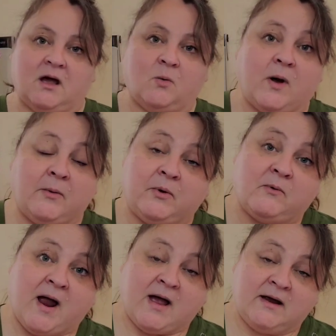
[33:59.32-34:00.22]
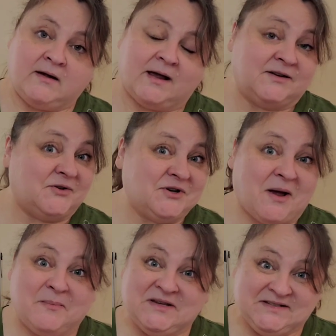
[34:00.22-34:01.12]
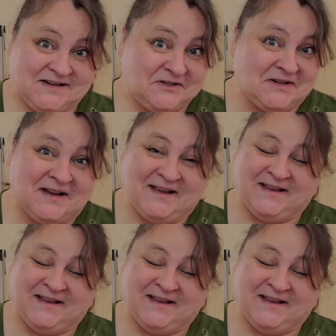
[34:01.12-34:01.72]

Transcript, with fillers: Away We Ride. I told y'all I've been stitching.